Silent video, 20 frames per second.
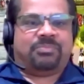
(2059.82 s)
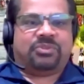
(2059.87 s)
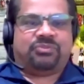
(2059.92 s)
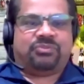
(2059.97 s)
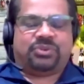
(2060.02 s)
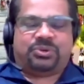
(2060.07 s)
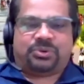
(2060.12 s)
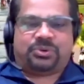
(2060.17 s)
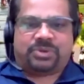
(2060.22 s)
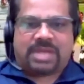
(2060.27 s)
If
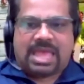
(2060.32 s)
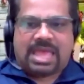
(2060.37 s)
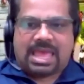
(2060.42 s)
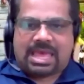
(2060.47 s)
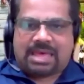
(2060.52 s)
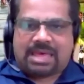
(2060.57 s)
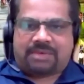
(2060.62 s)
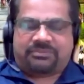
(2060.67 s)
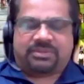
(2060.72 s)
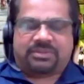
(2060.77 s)
you don't
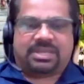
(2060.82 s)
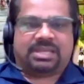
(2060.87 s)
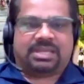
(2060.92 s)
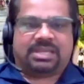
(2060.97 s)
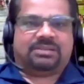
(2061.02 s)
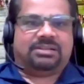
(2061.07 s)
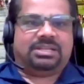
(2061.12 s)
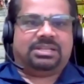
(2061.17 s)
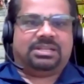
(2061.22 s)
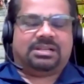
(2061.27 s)
have a
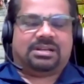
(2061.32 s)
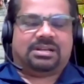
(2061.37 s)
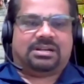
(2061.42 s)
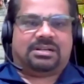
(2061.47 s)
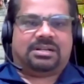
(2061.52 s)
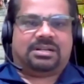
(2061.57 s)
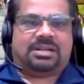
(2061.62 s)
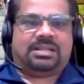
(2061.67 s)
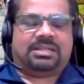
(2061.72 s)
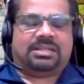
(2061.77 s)
green
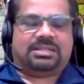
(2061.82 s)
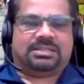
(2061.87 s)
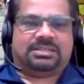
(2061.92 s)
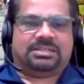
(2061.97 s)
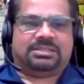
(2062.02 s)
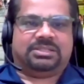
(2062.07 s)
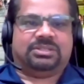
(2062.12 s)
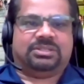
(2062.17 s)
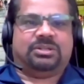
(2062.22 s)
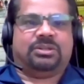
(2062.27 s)
card,
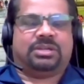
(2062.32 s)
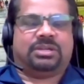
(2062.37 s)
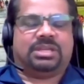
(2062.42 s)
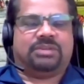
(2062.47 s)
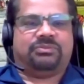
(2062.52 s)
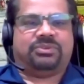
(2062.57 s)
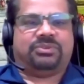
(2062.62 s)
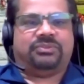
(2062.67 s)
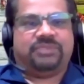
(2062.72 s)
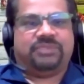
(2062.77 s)
you're
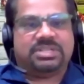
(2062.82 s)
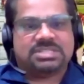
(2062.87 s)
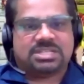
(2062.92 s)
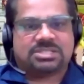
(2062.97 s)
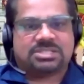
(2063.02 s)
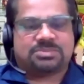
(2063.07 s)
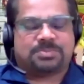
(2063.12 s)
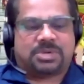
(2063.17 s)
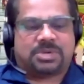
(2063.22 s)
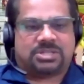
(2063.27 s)
looking for visa
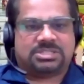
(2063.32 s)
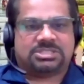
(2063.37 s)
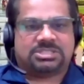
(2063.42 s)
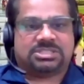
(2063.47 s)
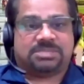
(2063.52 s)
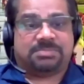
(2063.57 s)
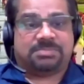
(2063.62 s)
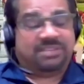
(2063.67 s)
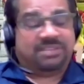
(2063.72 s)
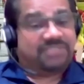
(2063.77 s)

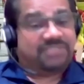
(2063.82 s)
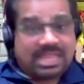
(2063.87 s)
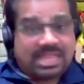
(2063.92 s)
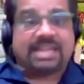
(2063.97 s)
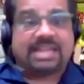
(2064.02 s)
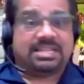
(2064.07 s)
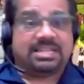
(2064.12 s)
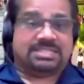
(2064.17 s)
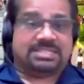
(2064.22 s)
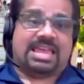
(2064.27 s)
sponsorship. Even
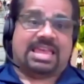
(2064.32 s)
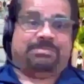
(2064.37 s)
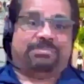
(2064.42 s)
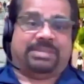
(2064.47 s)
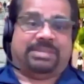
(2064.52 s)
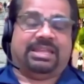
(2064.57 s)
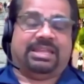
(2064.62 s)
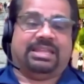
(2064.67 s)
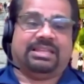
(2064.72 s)
that is happening.